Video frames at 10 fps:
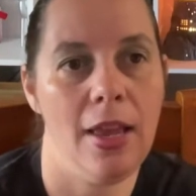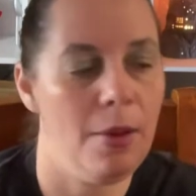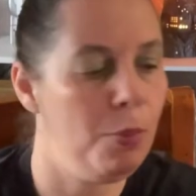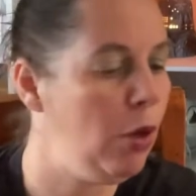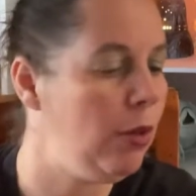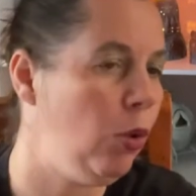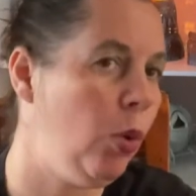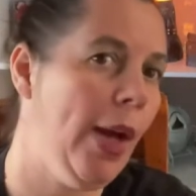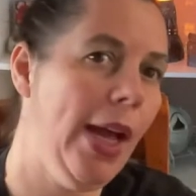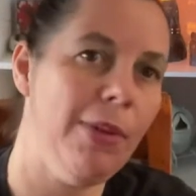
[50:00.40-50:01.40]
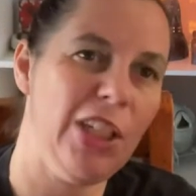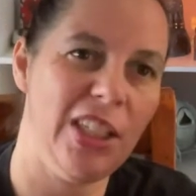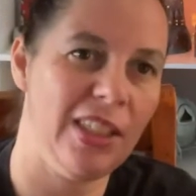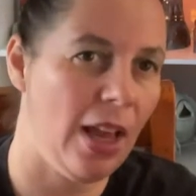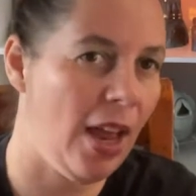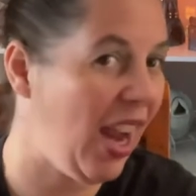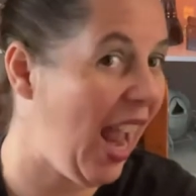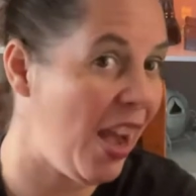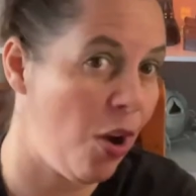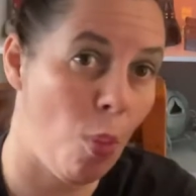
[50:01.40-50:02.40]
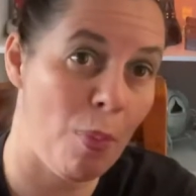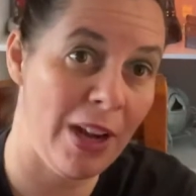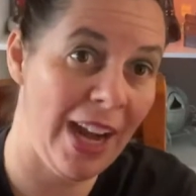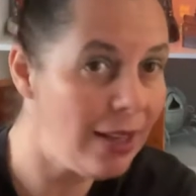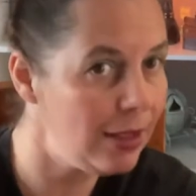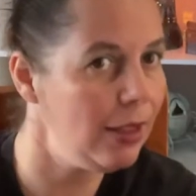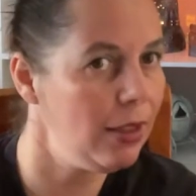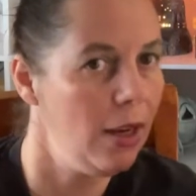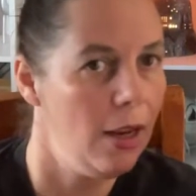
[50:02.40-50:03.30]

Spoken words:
Pew Turquoise, which is, I cannot pronounce it,